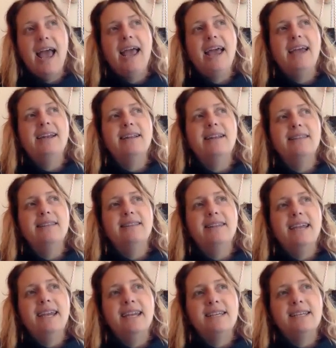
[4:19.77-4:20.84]
And
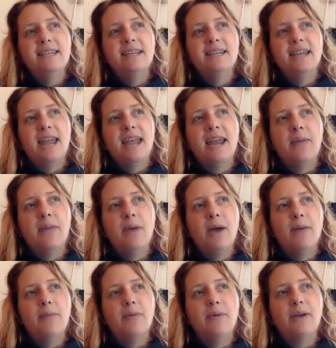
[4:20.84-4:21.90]
LinkedIn came
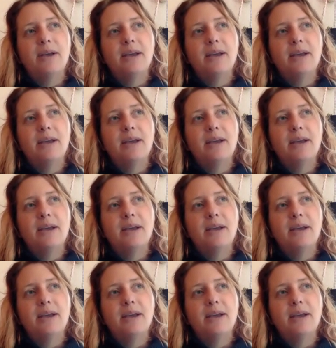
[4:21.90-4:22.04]
up